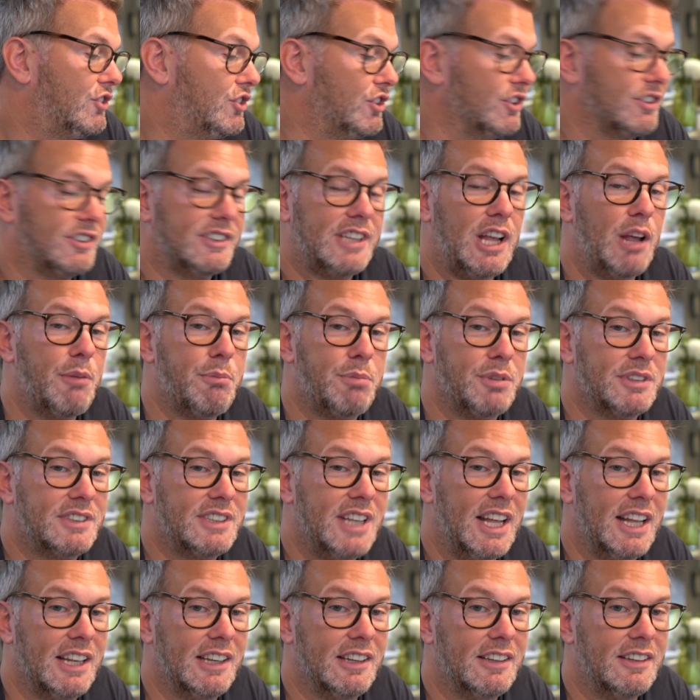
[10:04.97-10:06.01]
Just
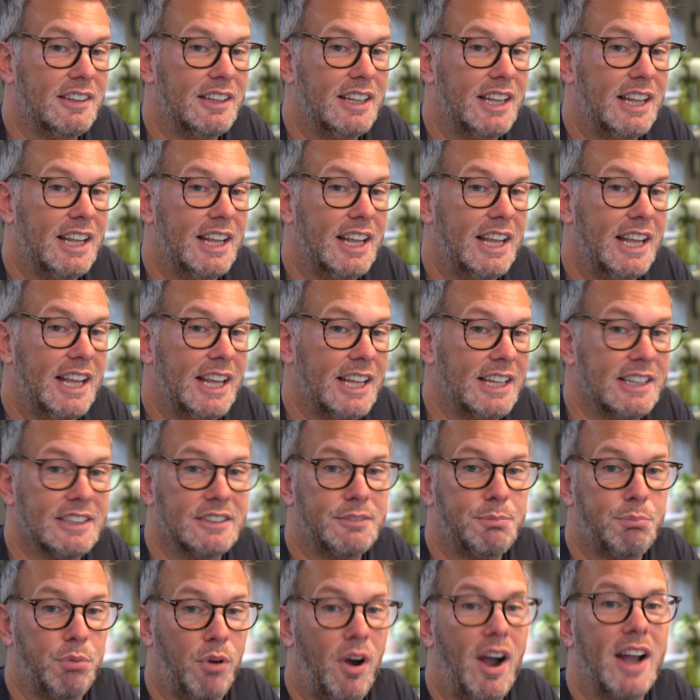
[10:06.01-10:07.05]
10% is
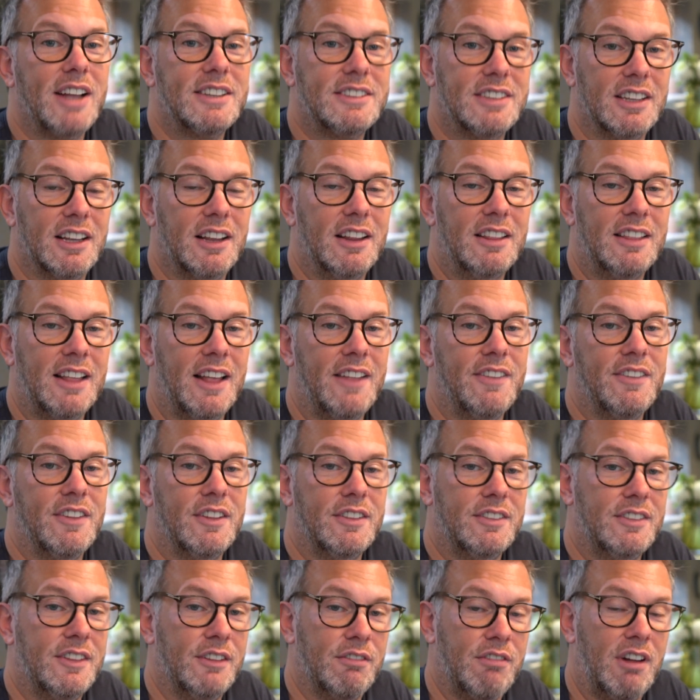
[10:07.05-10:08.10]
brighter
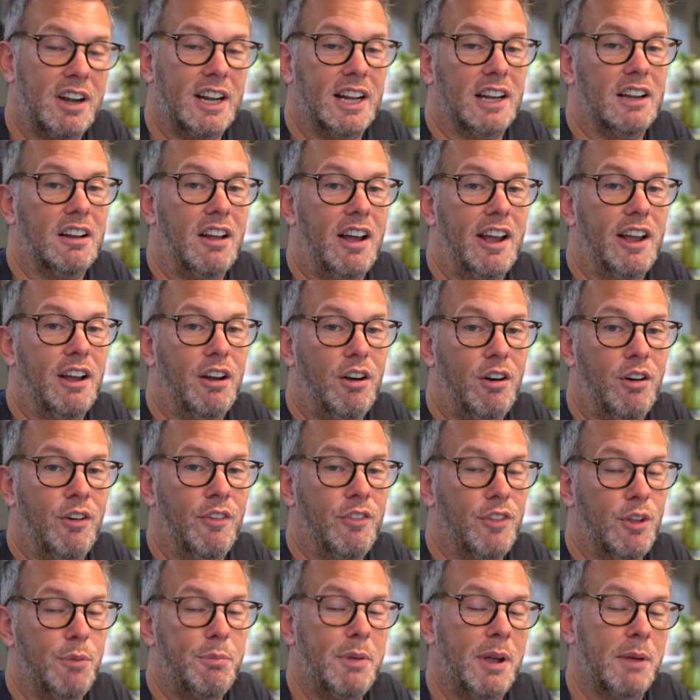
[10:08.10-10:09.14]
than the running light
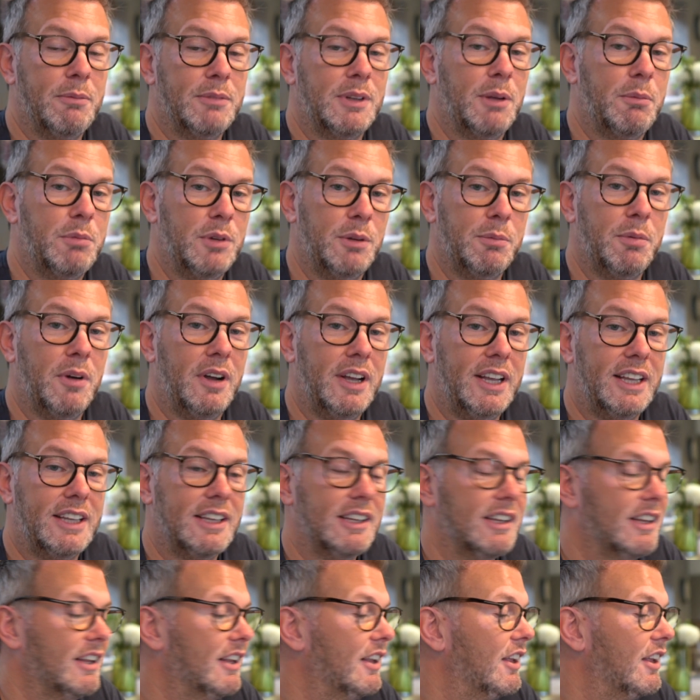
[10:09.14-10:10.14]
on the BMW bike,